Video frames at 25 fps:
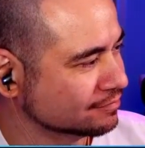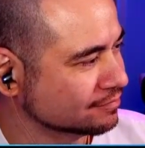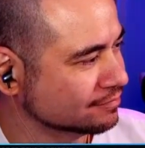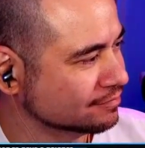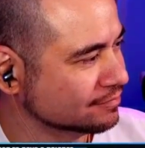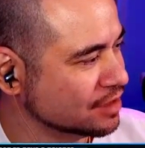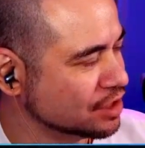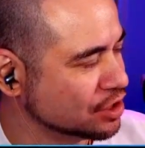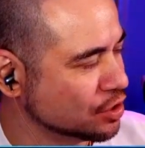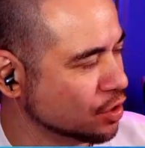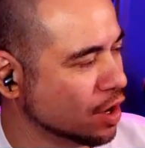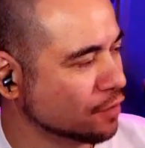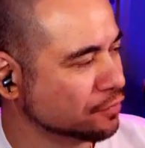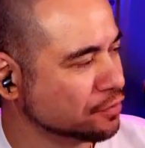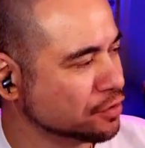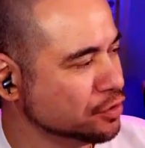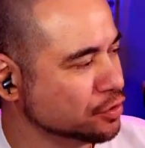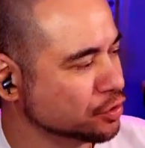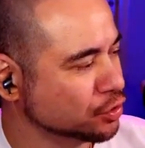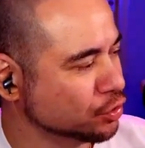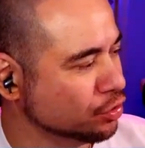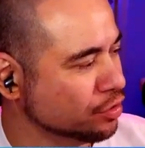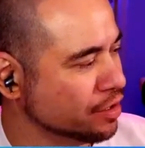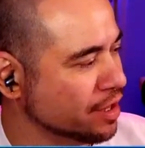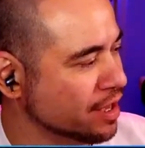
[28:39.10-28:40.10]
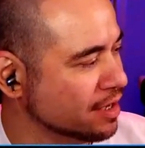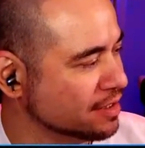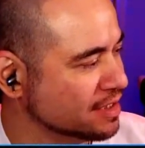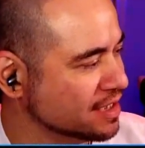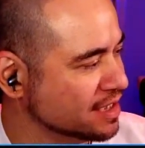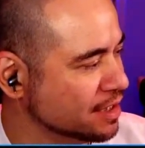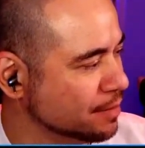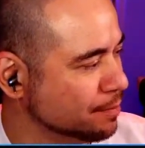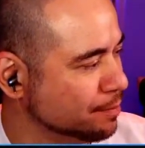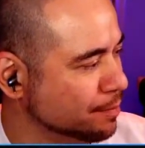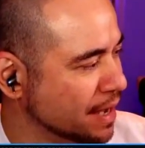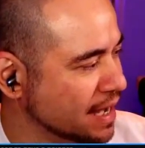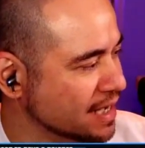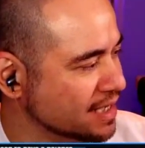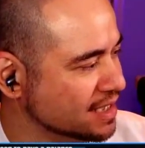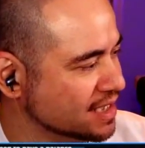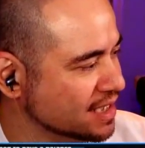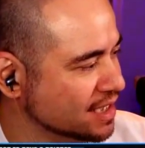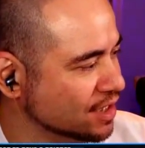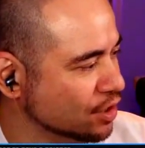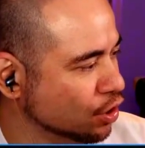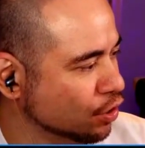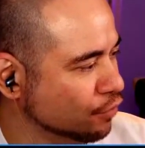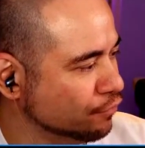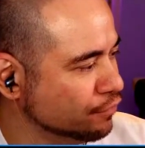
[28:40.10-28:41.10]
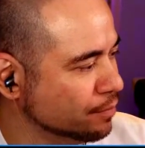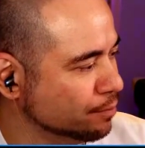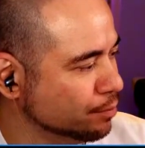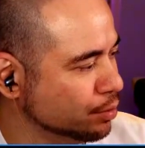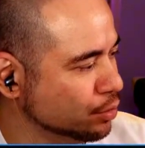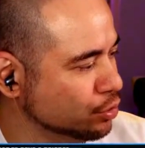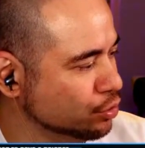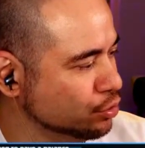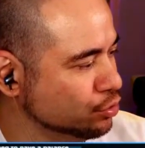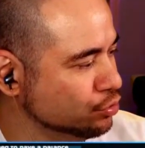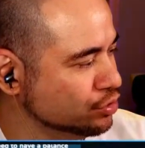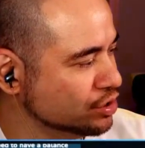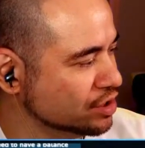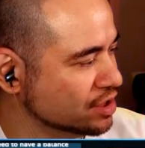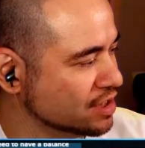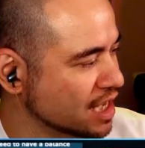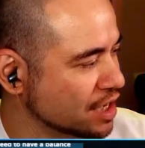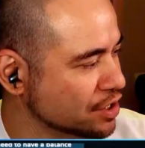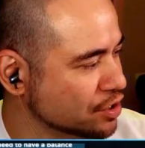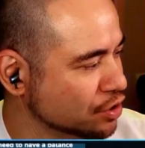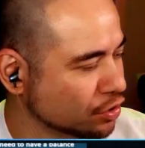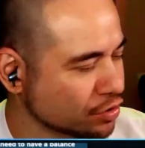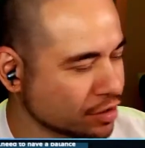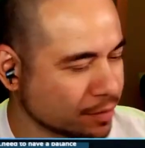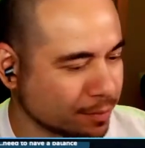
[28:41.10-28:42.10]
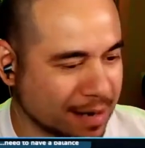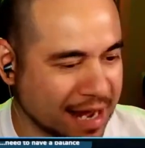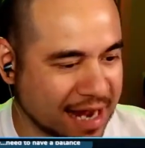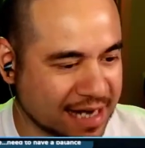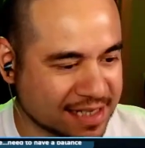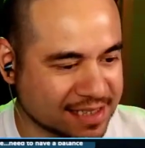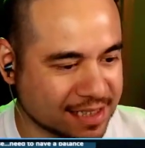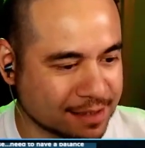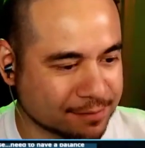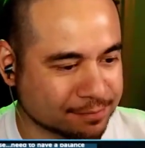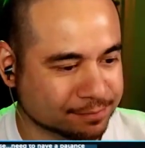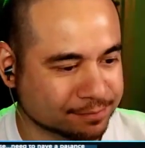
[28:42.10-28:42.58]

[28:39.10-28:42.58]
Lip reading: So after you saw they did the painting of the blues, now you've got the black tip.